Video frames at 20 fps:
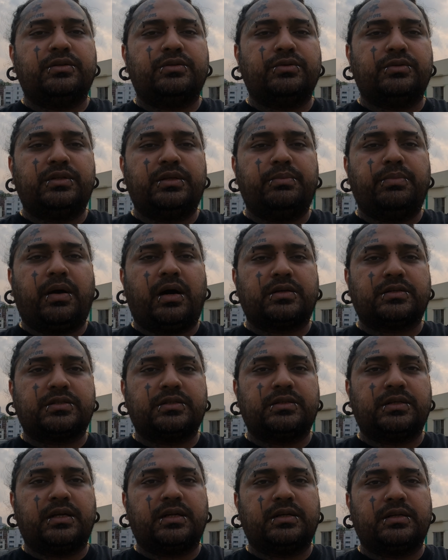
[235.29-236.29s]
to the
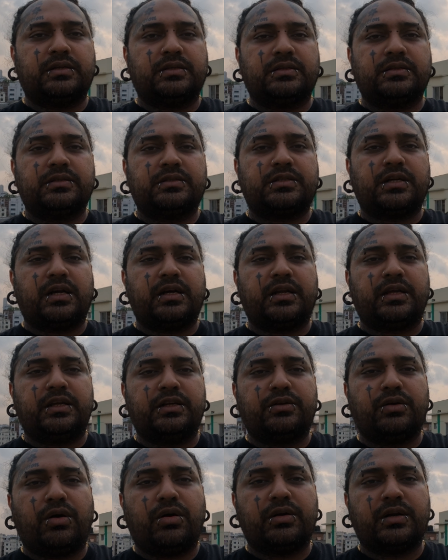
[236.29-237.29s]
button and turning
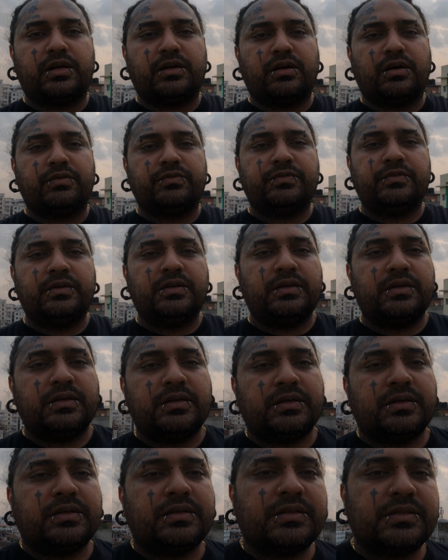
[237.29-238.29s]
it on and off.
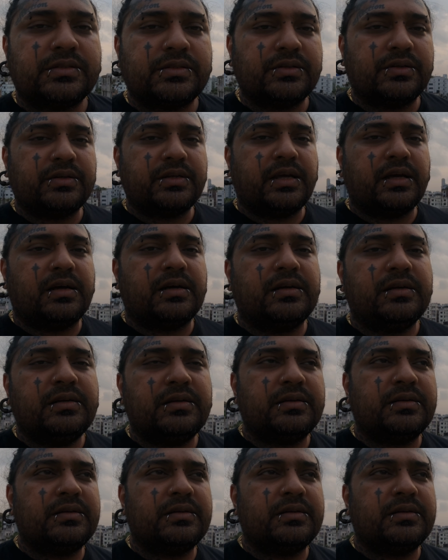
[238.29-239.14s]
So yeah,